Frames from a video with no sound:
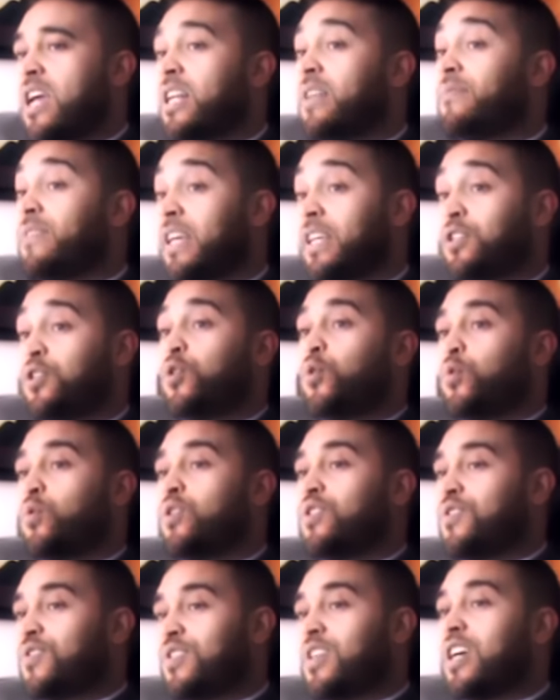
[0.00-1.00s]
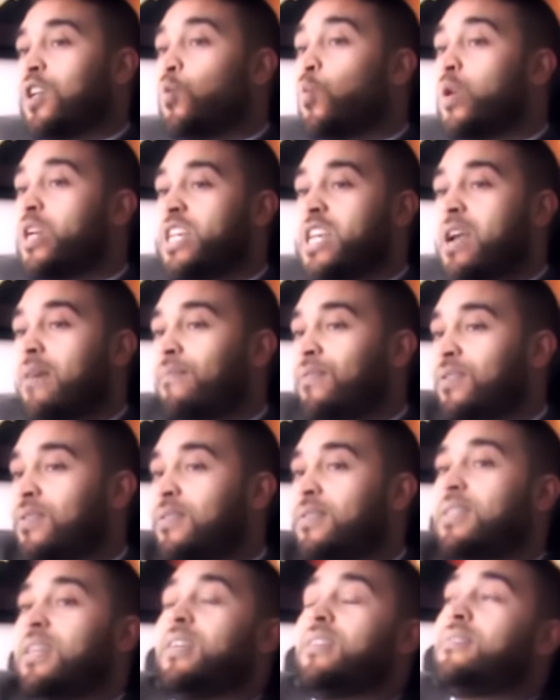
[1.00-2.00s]
And if they do, the sun would never
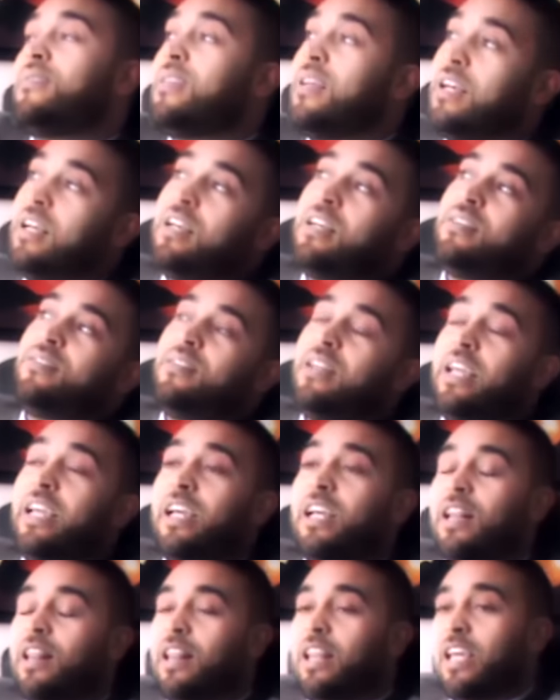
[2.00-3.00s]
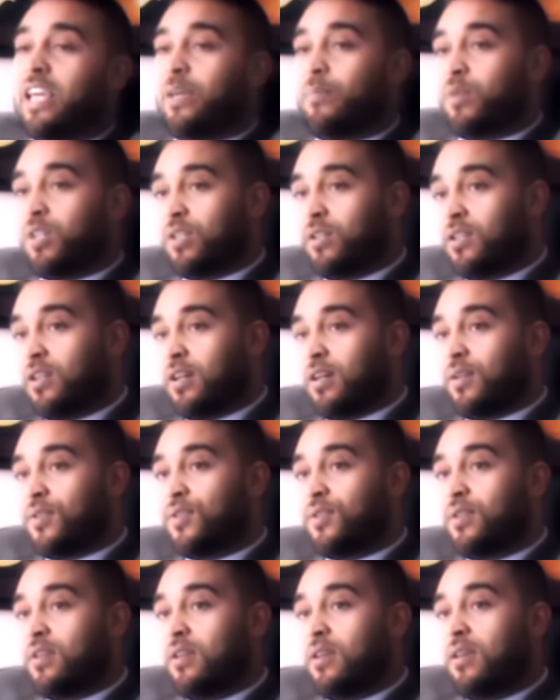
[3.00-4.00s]
sit as they claim it
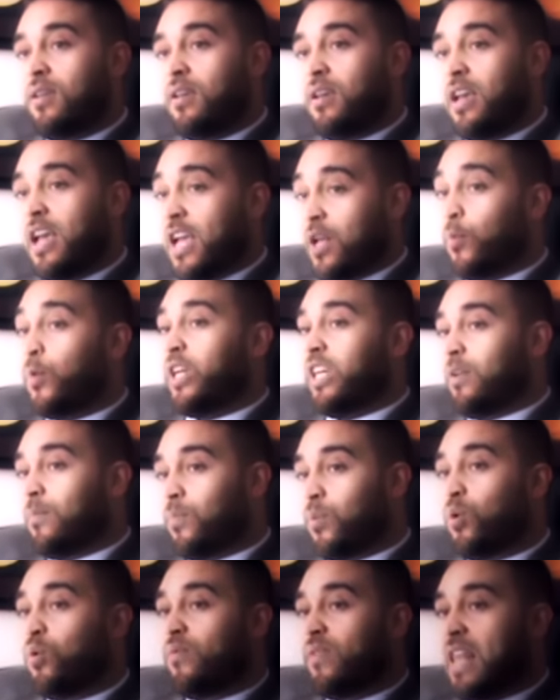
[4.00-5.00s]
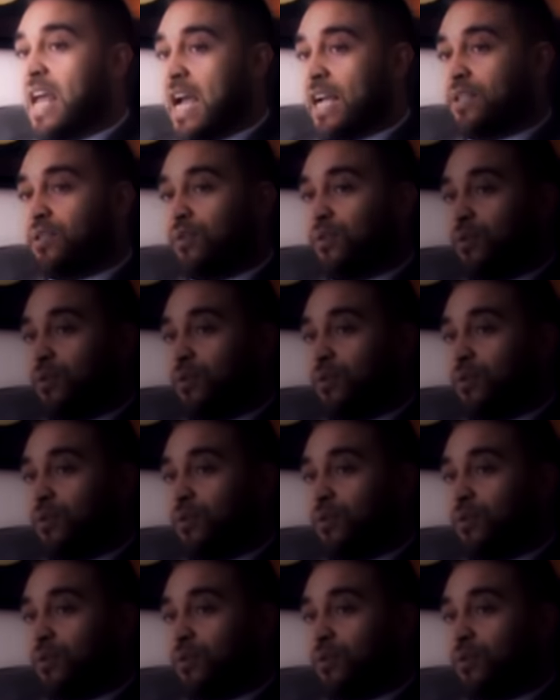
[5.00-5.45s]
does. And we can prove that